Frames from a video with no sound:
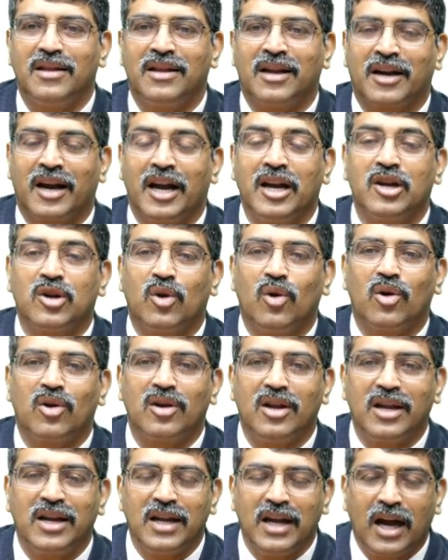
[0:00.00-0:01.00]
the right
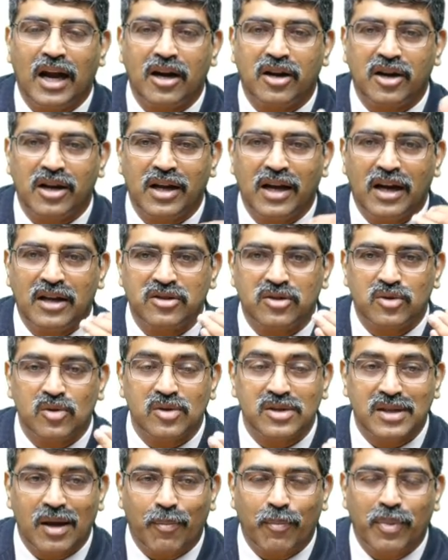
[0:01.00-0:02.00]
coronary artery has to
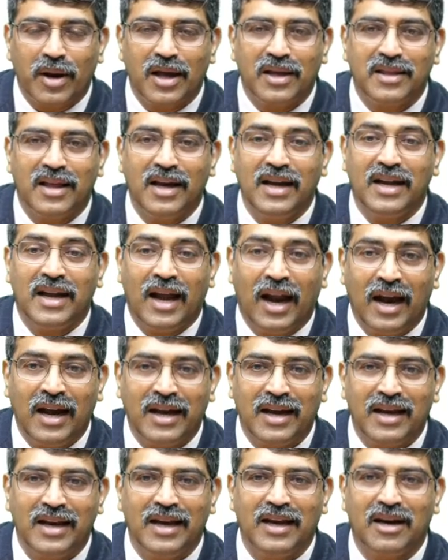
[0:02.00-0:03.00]
supply the
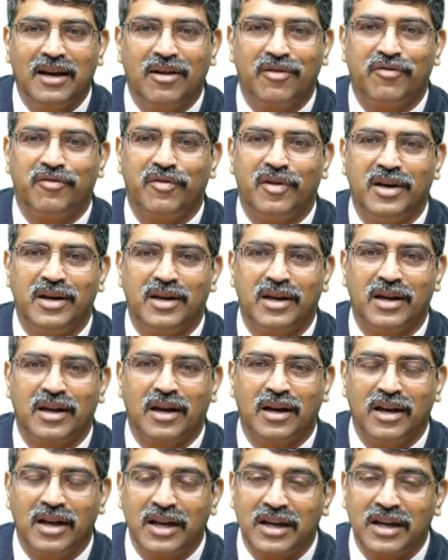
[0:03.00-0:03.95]
entire left ventricle.